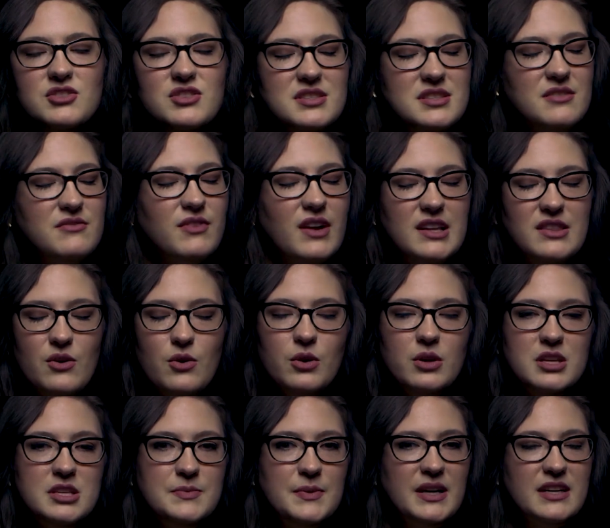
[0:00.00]
just invite the
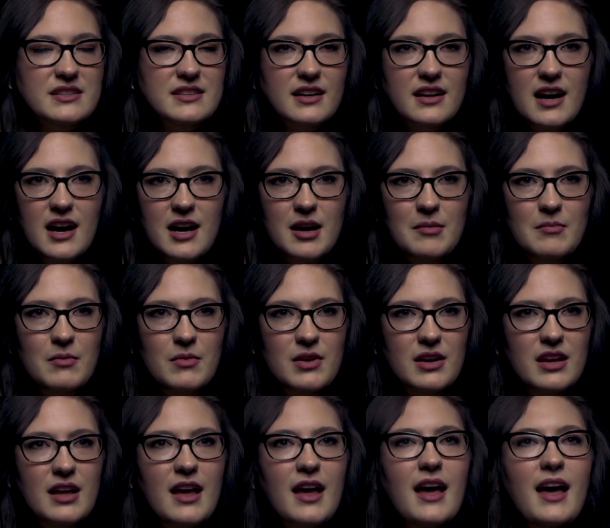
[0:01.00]
Holy Spirit to come,
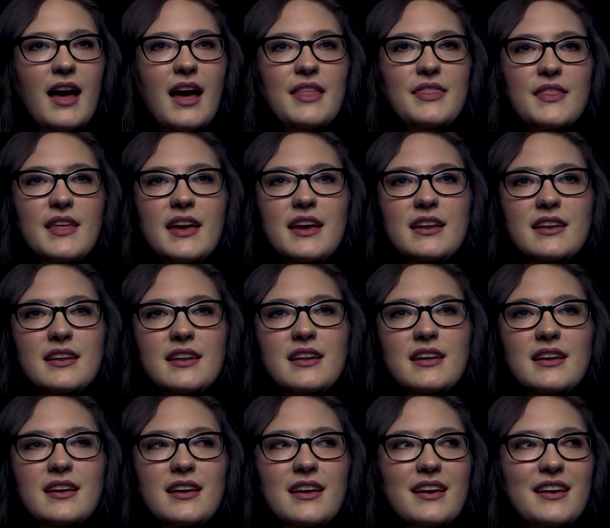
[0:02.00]
and then
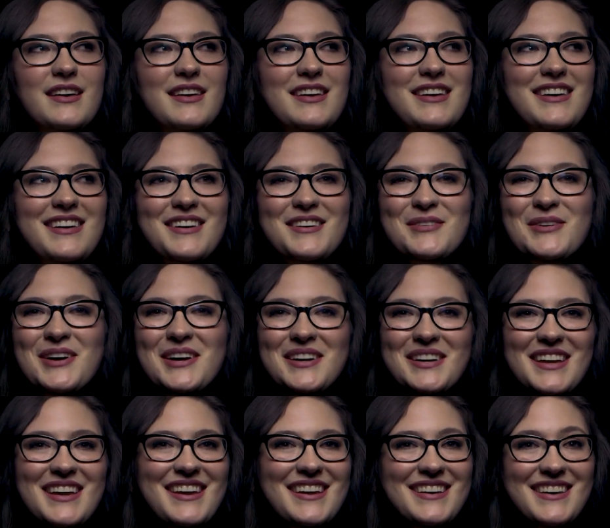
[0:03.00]
he
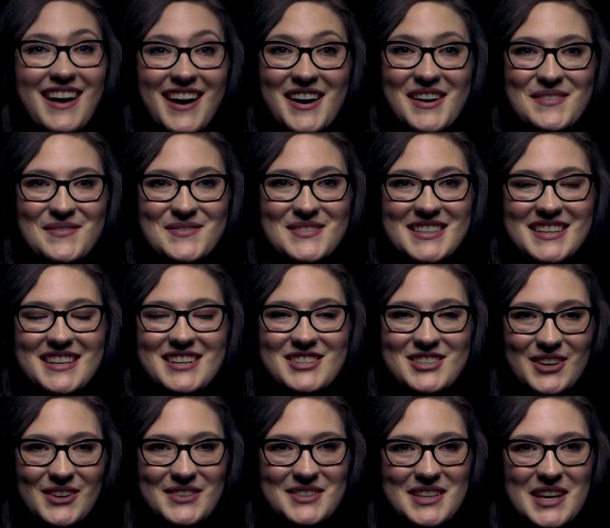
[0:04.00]
comes, he
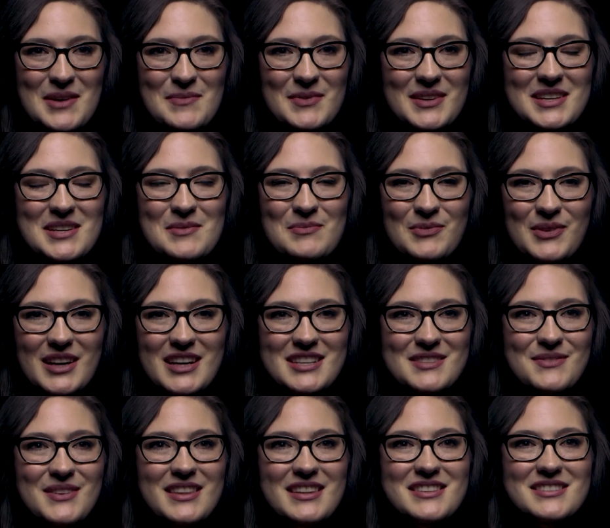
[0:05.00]
shows up, and he
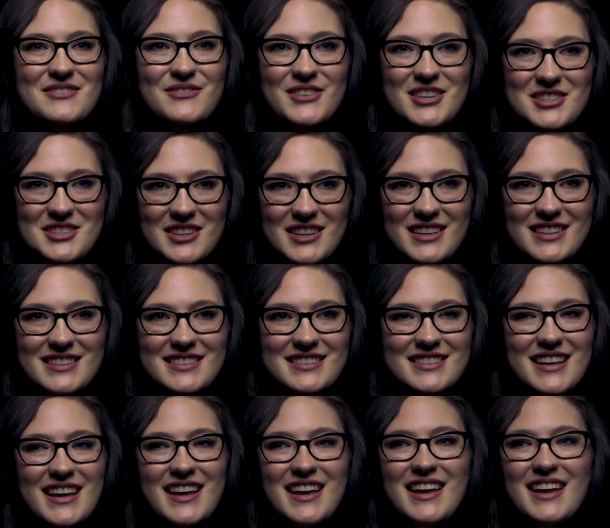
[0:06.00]
brings me these visions,